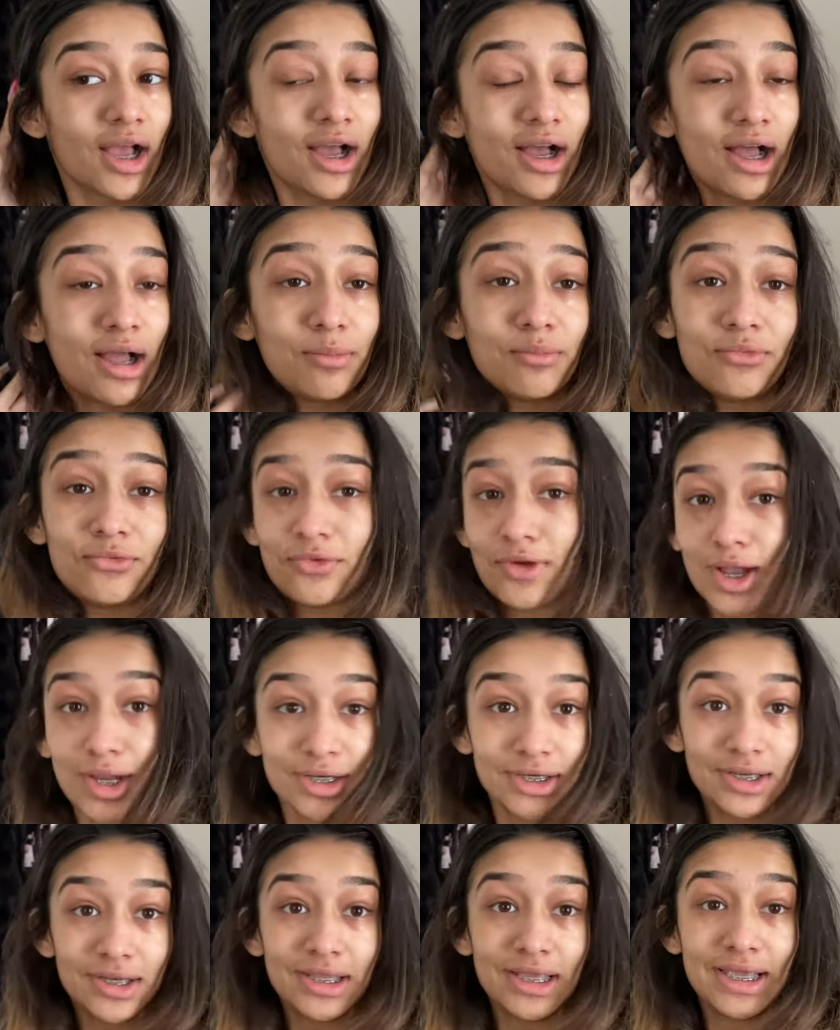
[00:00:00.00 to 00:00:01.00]
I'm
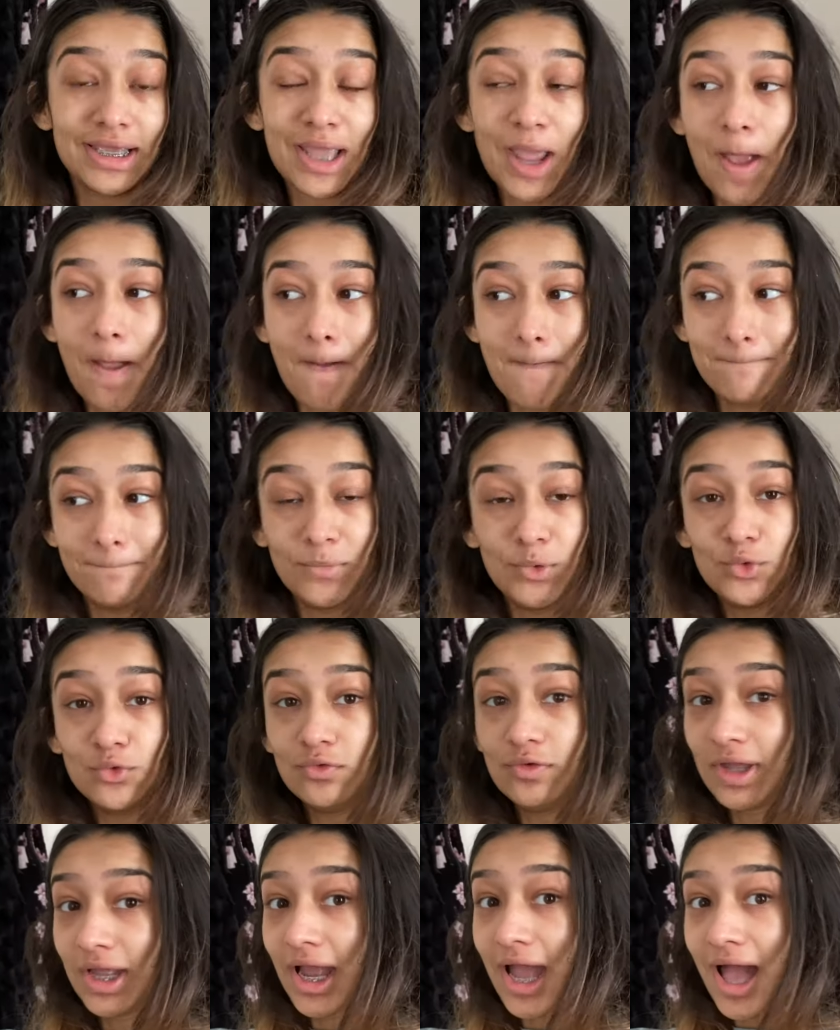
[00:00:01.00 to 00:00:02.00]
finally
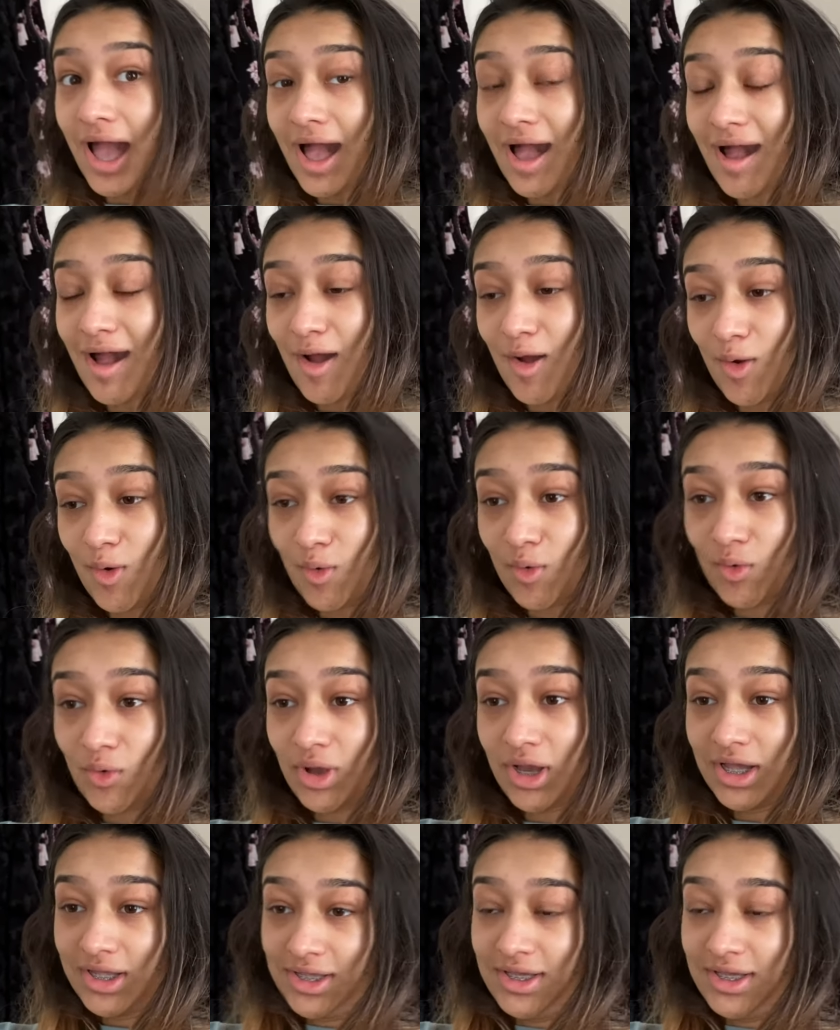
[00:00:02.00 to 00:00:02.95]
moving out.